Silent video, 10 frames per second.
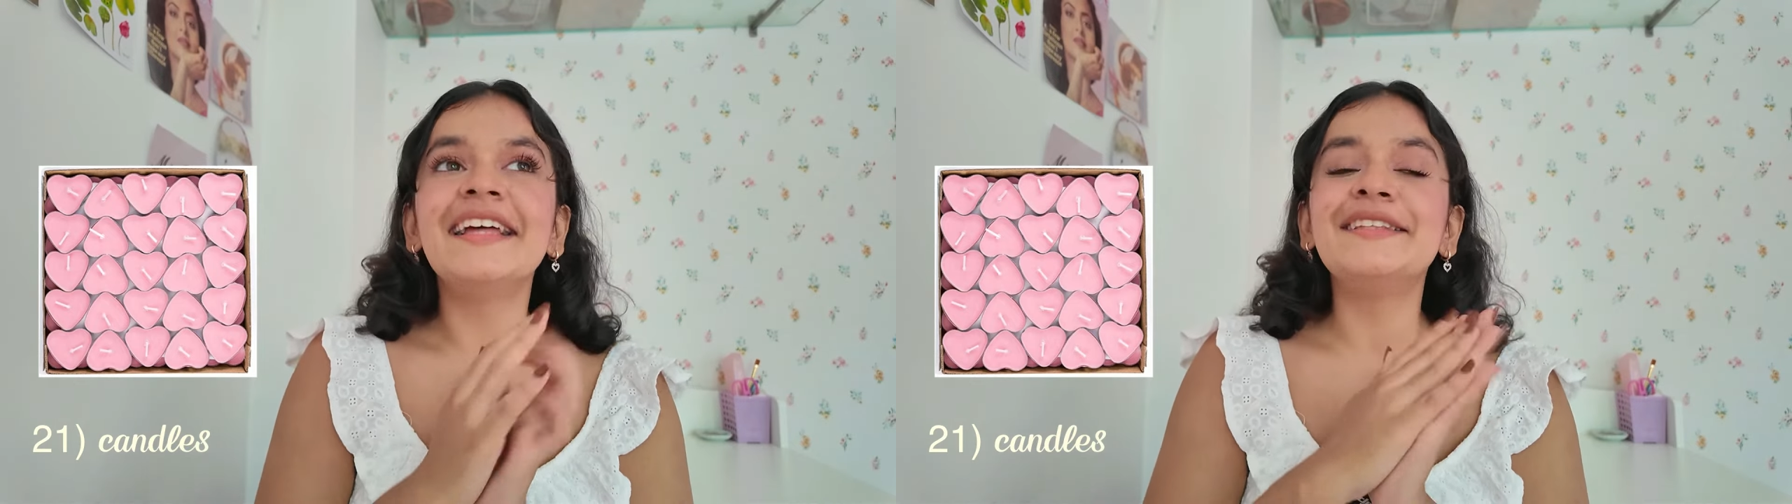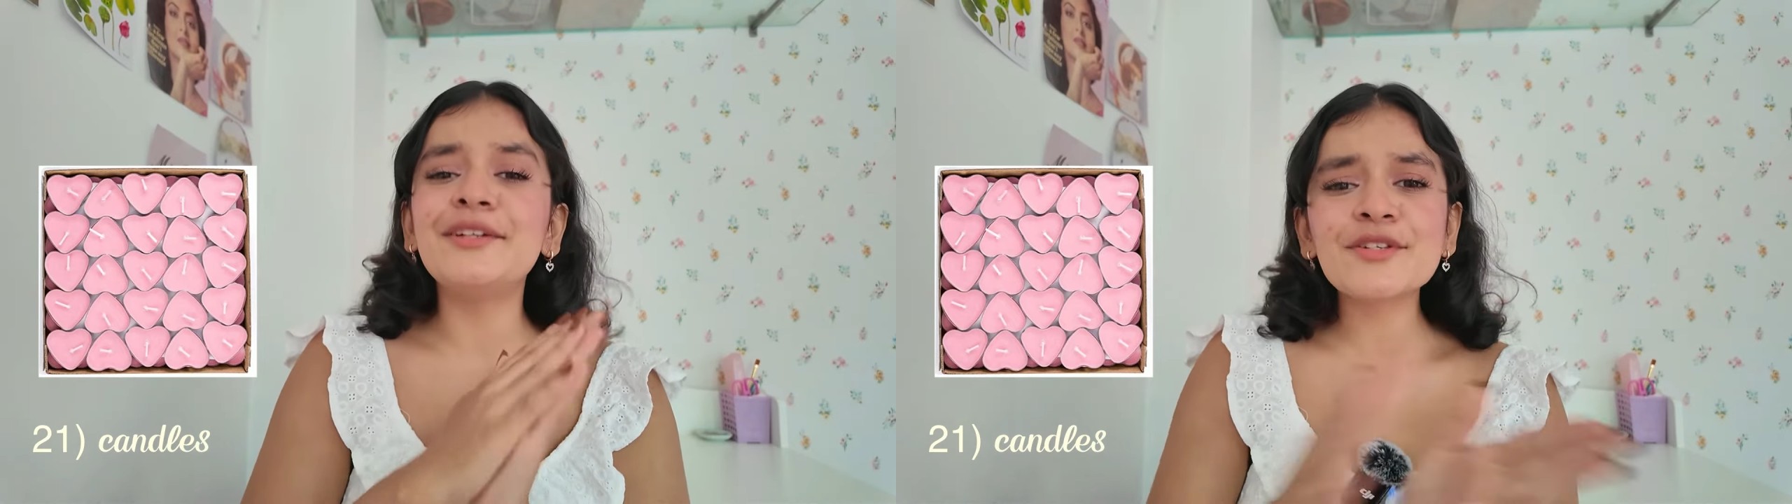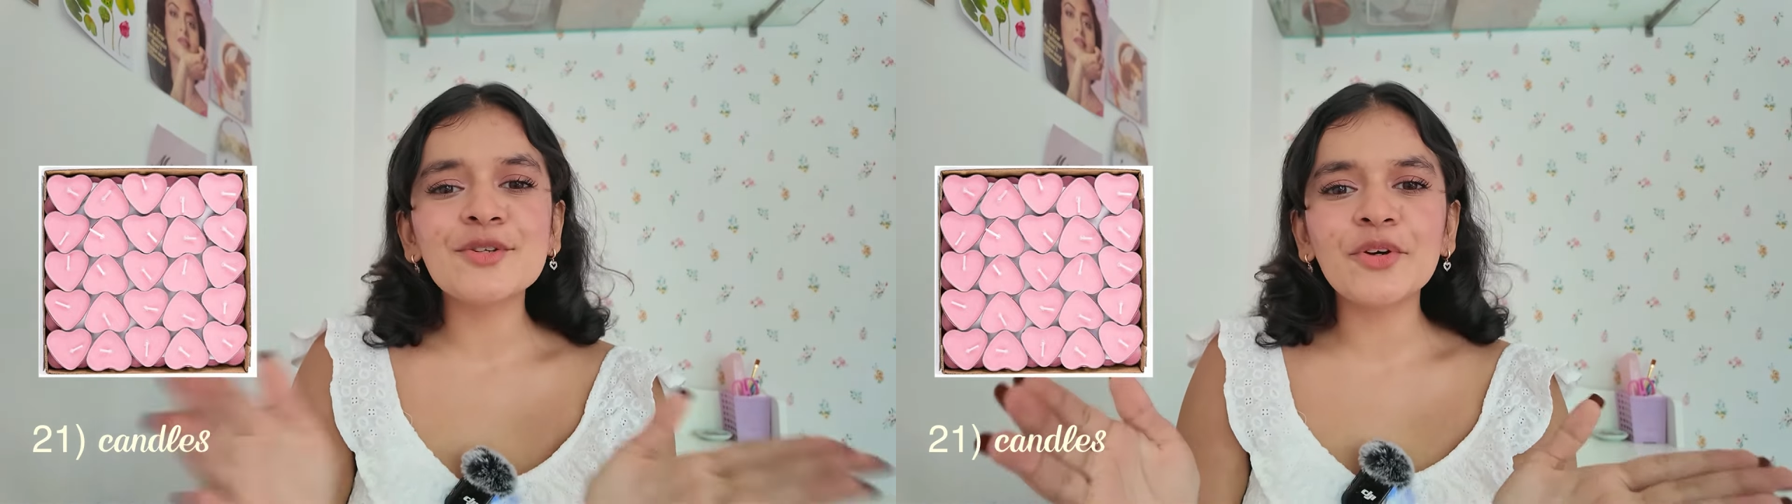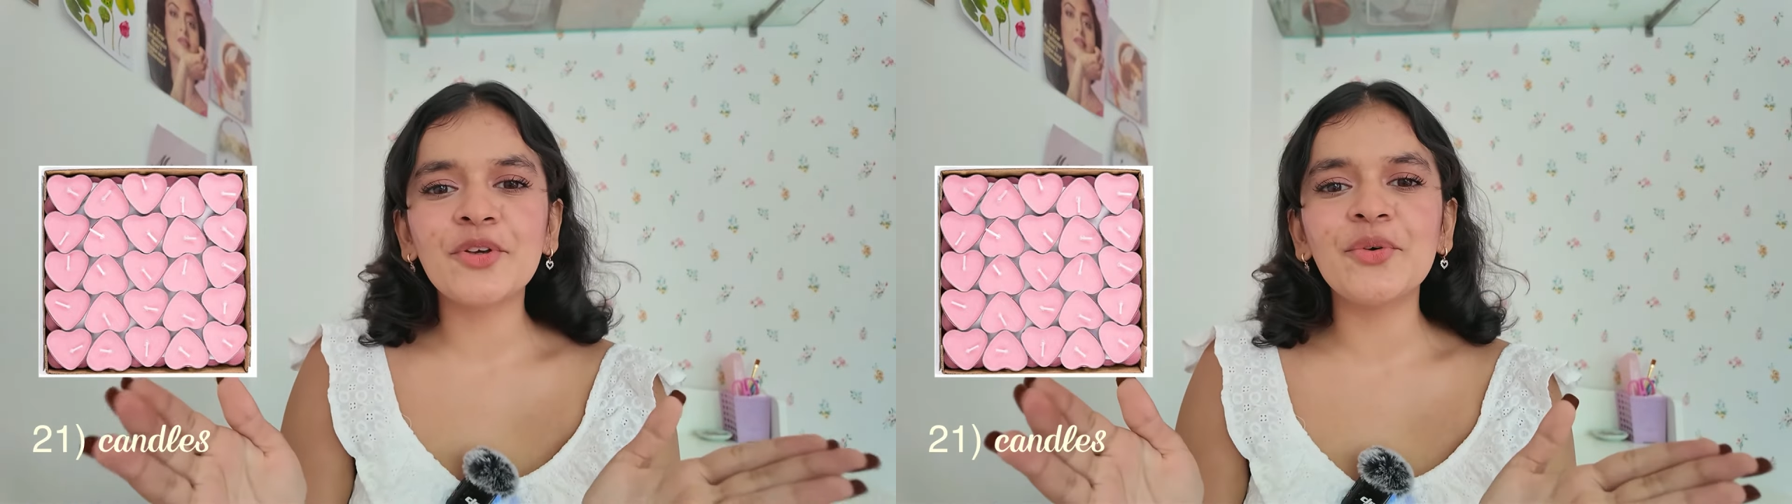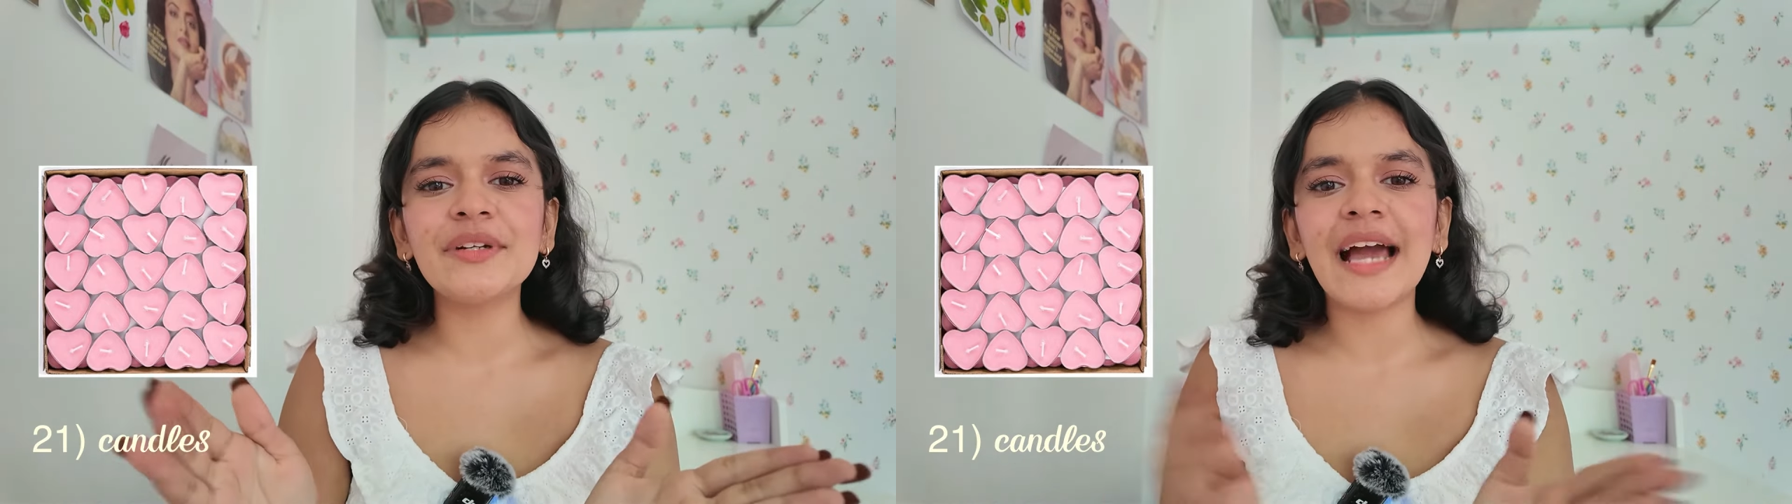They look so
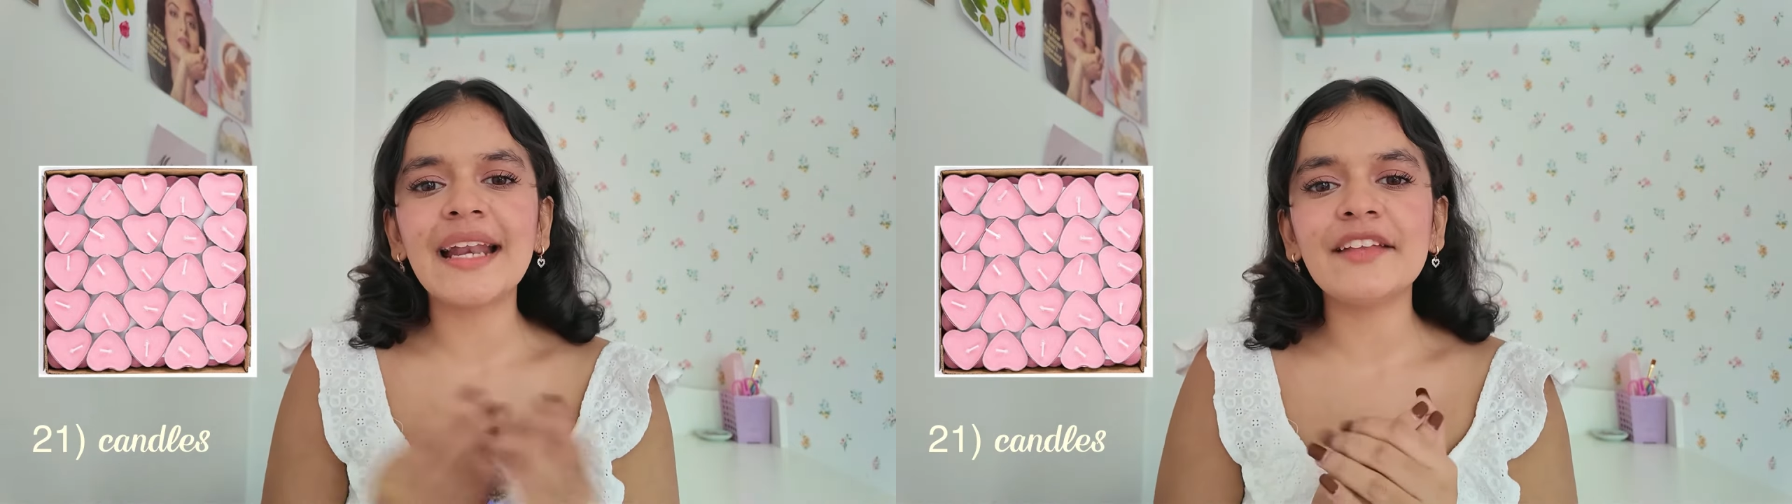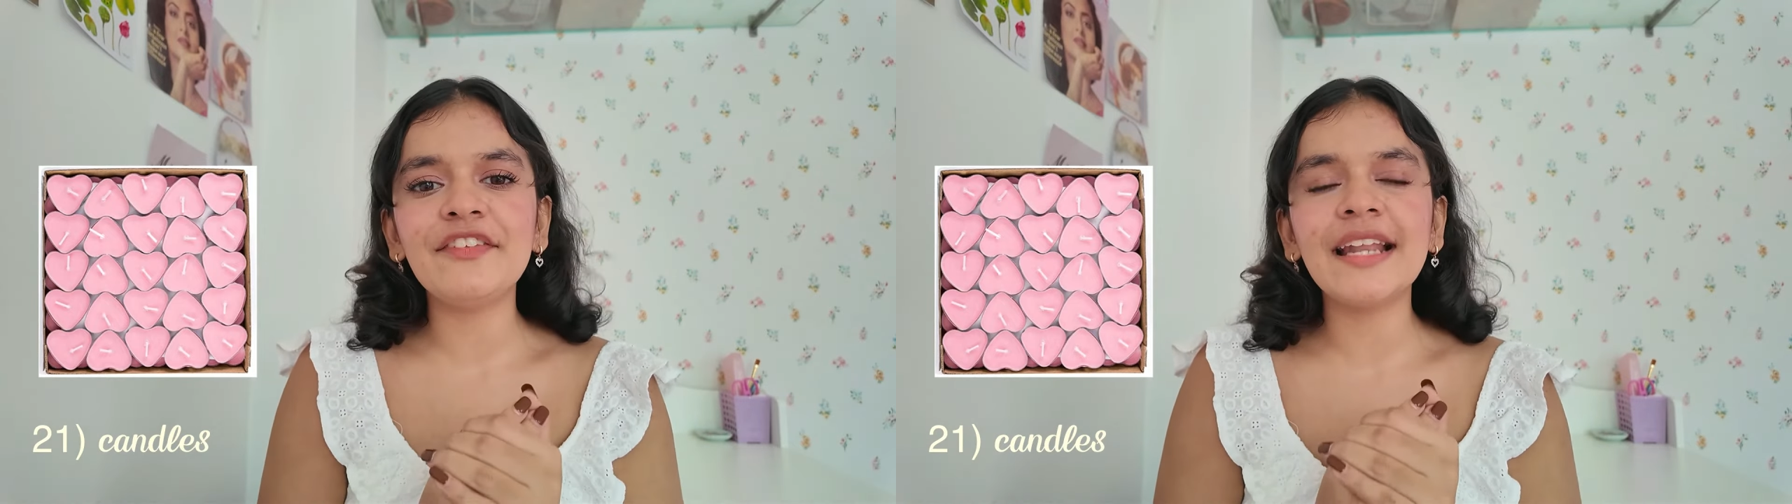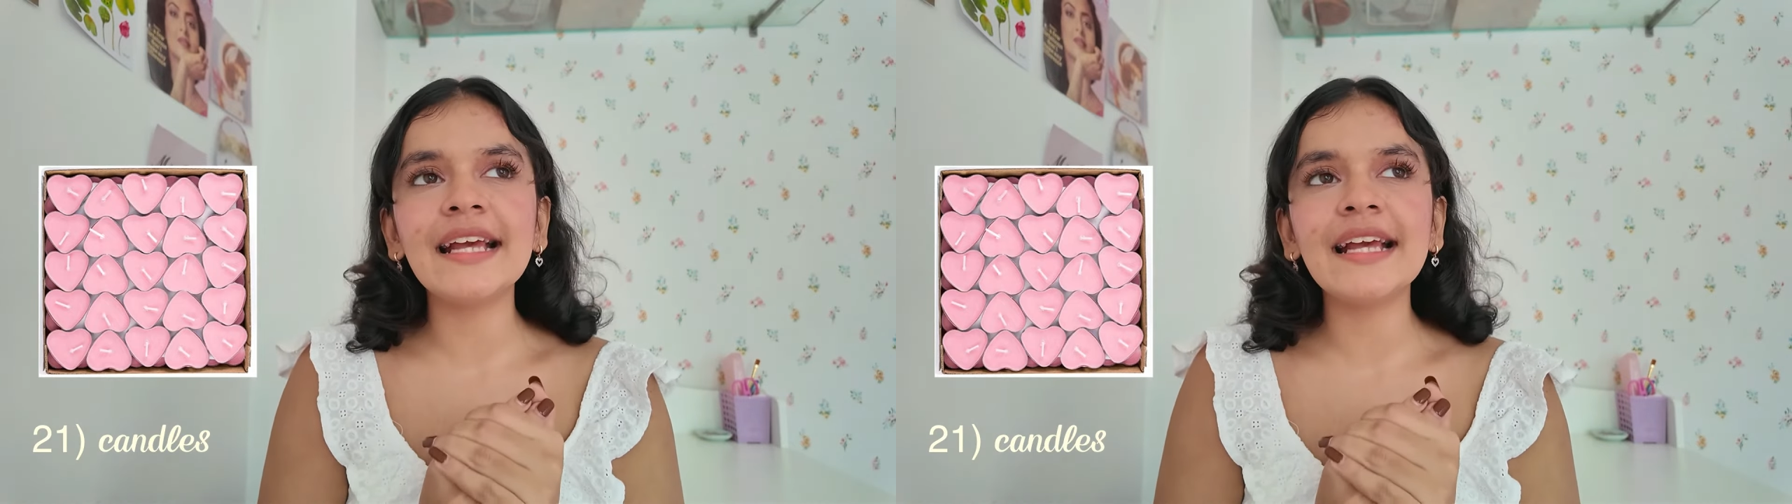cute and I feel